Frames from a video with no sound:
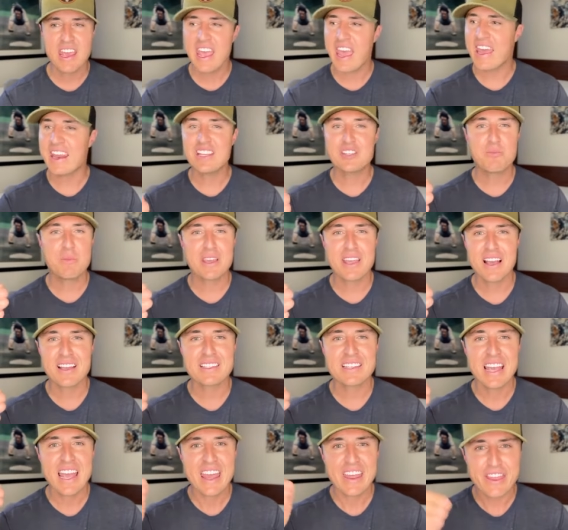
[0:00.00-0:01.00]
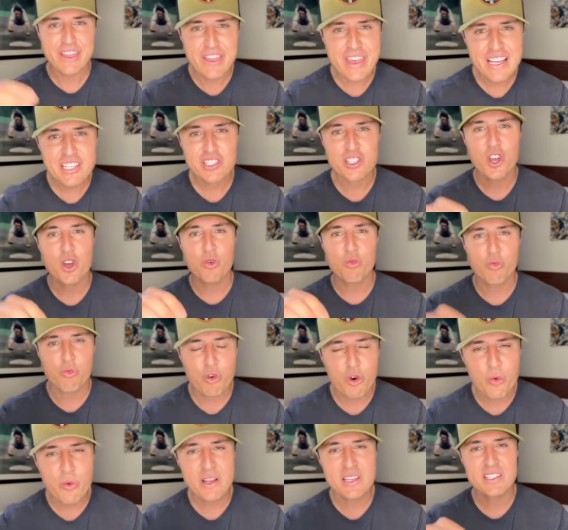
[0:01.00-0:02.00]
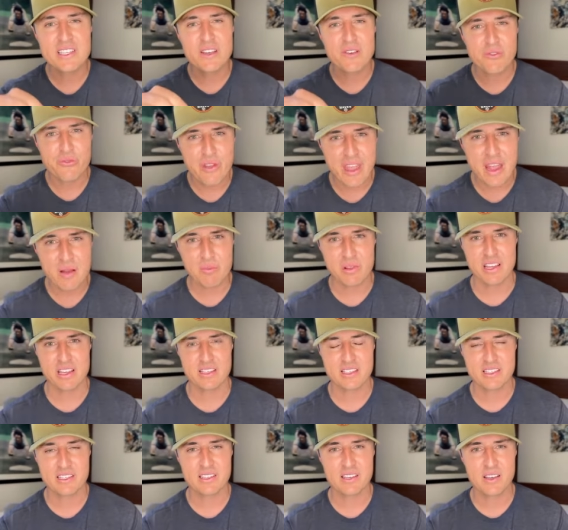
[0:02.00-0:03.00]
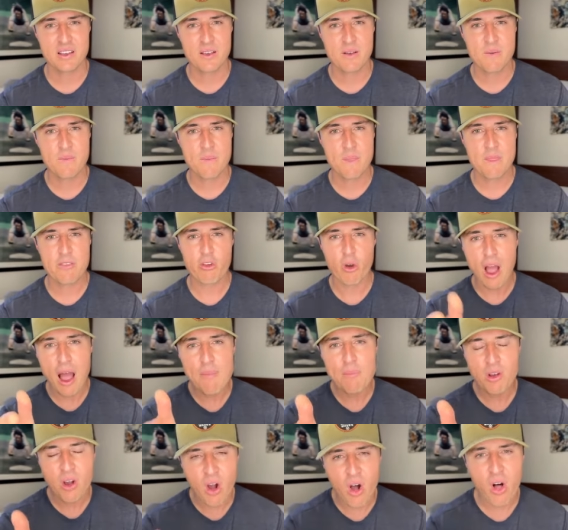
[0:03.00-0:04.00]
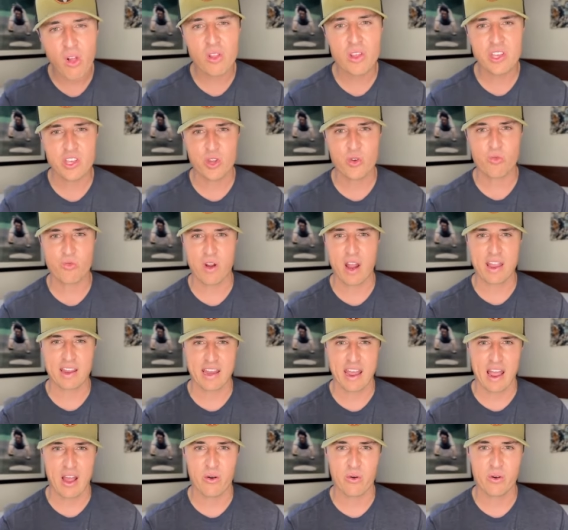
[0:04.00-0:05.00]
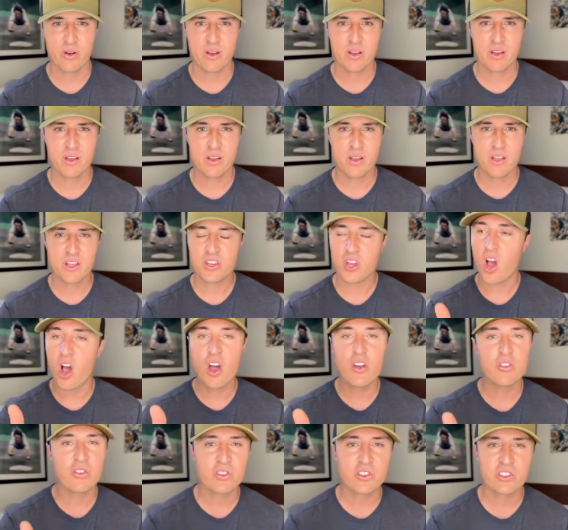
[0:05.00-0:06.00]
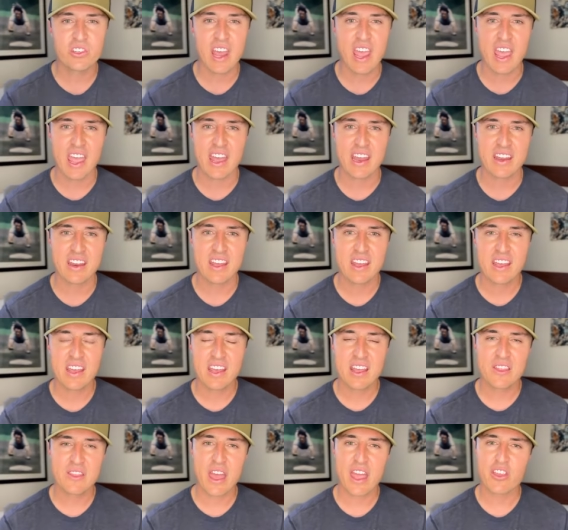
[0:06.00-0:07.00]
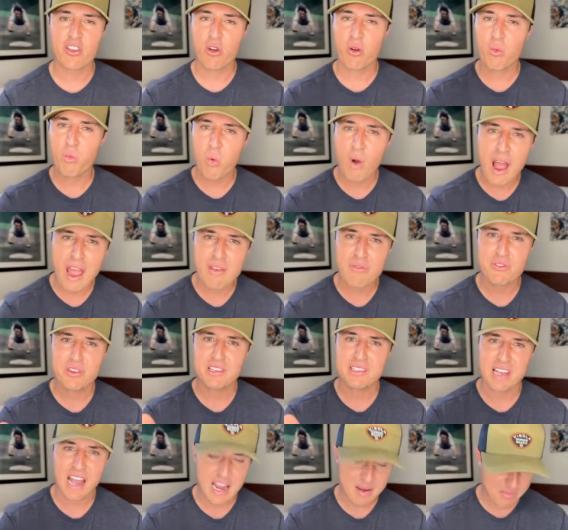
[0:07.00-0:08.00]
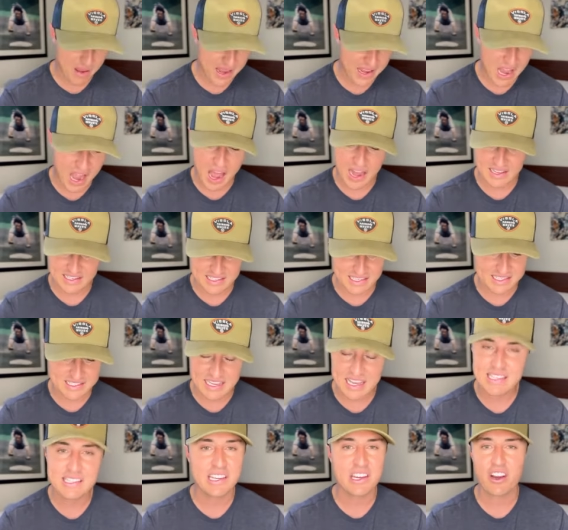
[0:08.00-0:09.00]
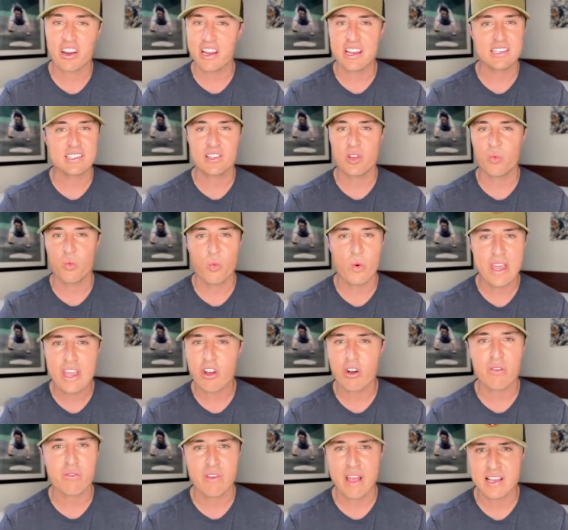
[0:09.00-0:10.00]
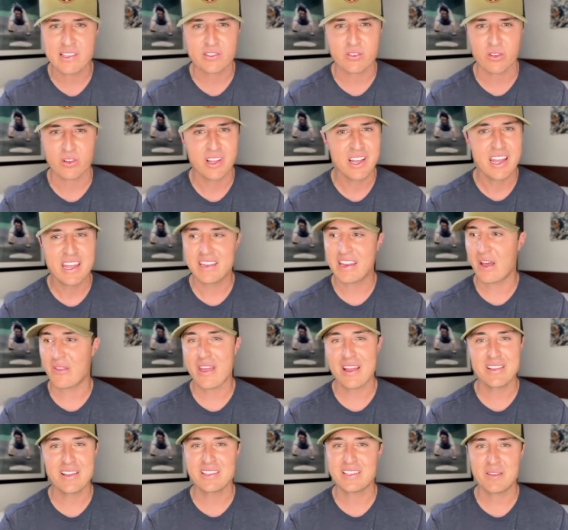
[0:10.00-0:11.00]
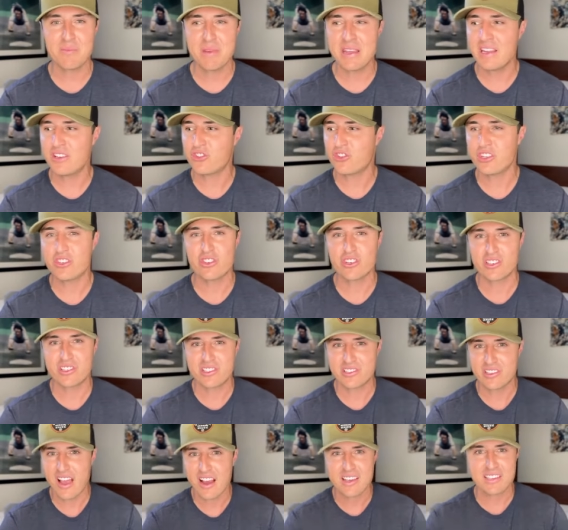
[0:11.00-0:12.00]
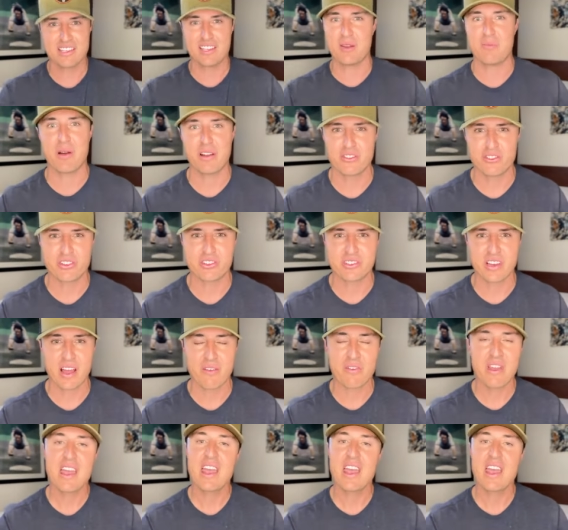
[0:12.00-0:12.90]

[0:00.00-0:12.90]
And it's because this ruins families. So I'm calling you right now to understand that your wife designed by God, as it says here, is the weaker vessel. Now that doesn't mean she just sucks at a bunch of stuff.